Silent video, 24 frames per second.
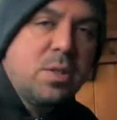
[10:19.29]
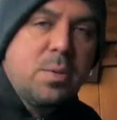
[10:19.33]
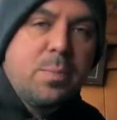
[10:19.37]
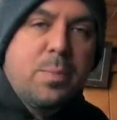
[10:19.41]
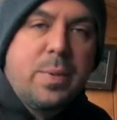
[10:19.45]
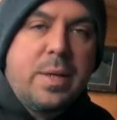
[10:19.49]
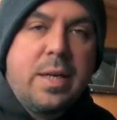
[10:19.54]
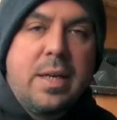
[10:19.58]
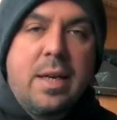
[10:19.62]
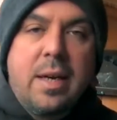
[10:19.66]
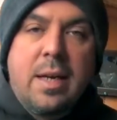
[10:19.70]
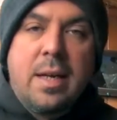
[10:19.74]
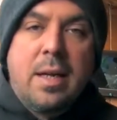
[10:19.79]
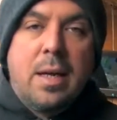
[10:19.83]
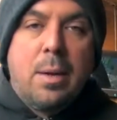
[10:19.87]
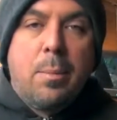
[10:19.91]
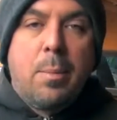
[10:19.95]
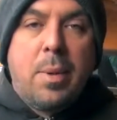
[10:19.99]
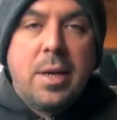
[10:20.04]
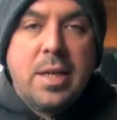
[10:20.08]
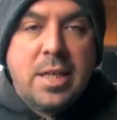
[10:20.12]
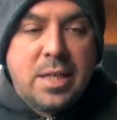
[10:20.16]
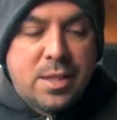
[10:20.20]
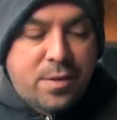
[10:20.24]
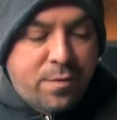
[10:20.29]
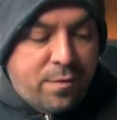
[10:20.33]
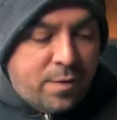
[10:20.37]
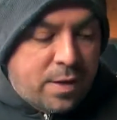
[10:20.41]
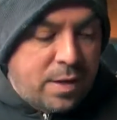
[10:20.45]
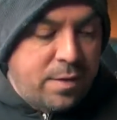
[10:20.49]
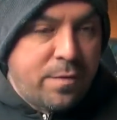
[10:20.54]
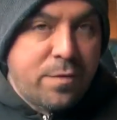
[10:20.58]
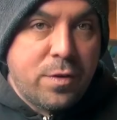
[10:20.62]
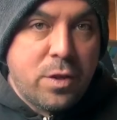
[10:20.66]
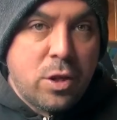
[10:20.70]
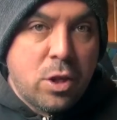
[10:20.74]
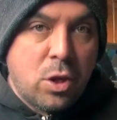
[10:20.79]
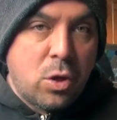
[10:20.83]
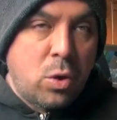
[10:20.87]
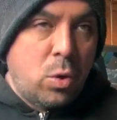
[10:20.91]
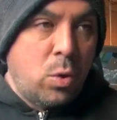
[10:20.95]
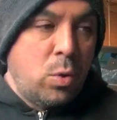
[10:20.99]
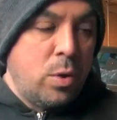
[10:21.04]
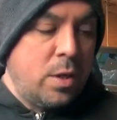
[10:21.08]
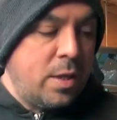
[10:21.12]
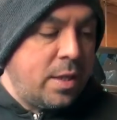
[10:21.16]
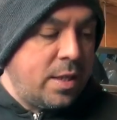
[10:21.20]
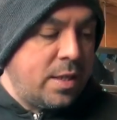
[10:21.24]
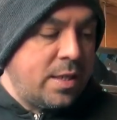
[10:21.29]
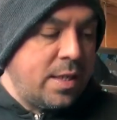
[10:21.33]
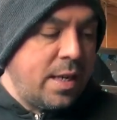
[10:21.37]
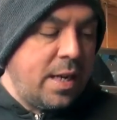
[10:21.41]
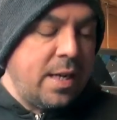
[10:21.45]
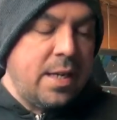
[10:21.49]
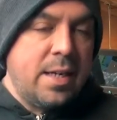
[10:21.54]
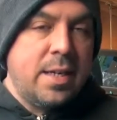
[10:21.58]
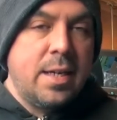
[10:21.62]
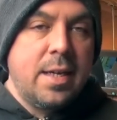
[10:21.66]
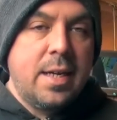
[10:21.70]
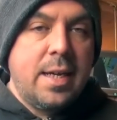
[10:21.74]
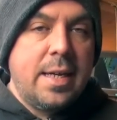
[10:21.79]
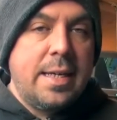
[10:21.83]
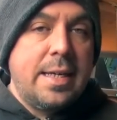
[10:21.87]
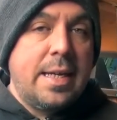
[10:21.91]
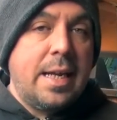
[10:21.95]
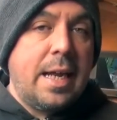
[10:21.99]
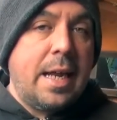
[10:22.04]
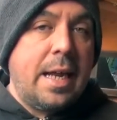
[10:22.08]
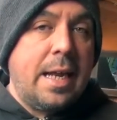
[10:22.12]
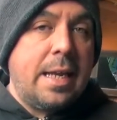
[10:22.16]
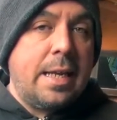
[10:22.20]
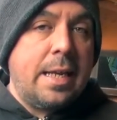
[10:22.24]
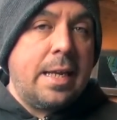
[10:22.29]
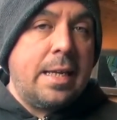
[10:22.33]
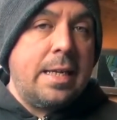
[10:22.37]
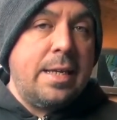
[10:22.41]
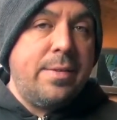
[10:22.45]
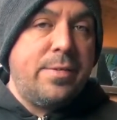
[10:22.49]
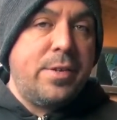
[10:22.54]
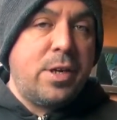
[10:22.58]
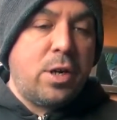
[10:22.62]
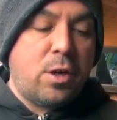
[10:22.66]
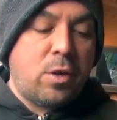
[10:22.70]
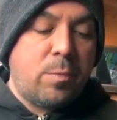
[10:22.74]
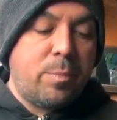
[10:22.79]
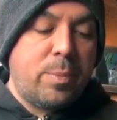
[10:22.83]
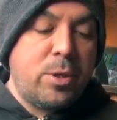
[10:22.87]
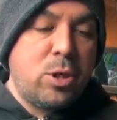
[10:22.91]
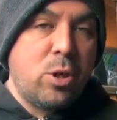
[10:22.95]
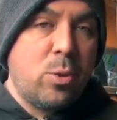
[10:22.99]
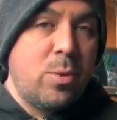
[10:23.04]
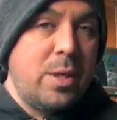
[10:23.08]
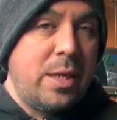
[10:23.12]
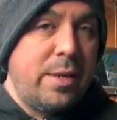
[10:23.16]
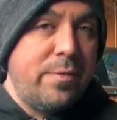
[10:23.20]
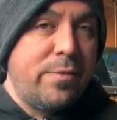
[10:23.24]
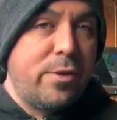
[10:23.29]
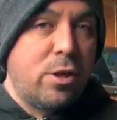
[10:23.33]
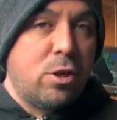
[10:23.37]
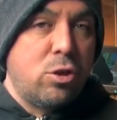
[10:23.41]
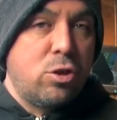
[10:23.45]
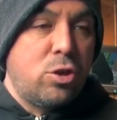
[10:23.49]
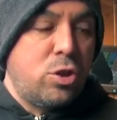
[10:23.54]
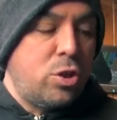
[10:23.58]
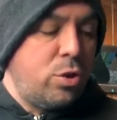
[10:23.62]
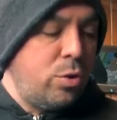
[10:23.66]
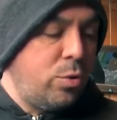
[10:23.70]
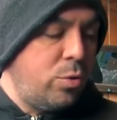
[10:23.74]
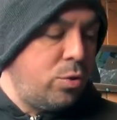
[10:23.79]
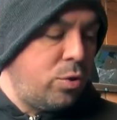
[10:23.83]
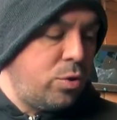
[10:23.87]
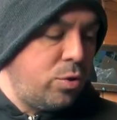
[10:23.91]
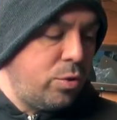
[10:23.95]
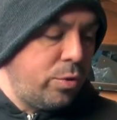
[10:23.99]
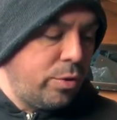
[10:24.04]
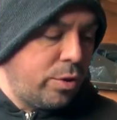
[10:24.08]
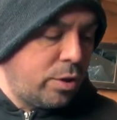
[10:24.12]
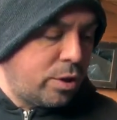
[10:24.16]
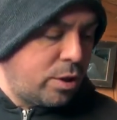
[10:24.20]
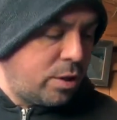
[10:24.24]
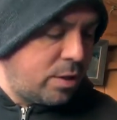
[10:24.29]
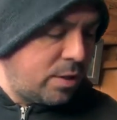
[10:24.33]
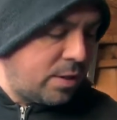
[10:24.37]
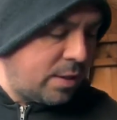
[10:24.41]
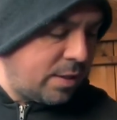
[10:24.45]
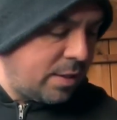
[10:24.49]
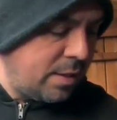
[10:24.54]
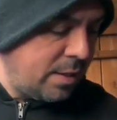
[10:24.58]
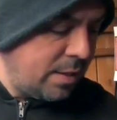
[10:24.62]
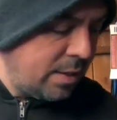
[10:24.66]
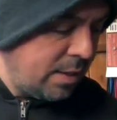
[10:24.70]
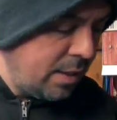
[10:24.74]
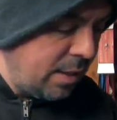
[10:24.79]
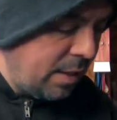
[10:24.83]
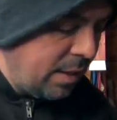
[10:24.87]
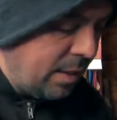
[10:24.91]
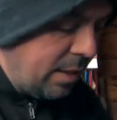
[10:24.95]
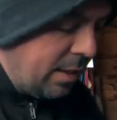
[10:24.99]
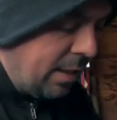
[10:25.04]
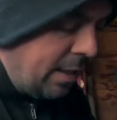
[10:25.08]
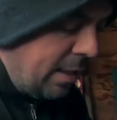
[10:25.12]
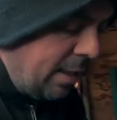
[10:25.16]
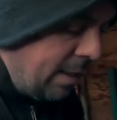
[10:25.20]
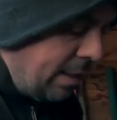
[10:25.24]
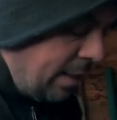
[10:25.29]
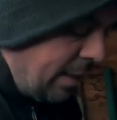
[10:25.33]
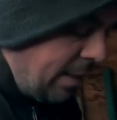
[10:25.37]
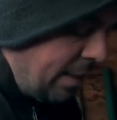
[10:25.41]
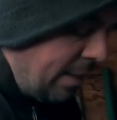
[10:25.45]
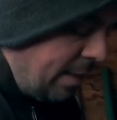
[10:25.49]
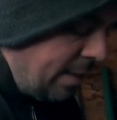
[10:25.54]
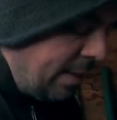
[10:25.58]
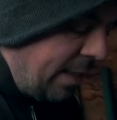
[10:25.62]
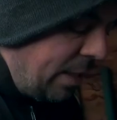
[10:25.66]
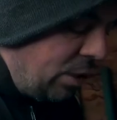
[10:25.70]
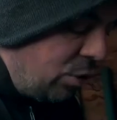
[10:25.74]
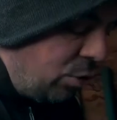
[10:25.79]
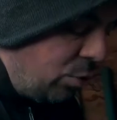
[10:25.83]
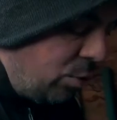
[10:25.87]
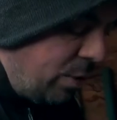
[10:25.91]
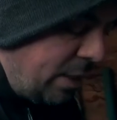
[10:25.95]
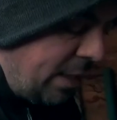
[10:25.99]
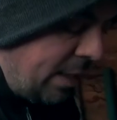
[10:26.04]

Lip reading: to be -5 for the whole of the day, leave it on, but don't leave it on too soon, because they do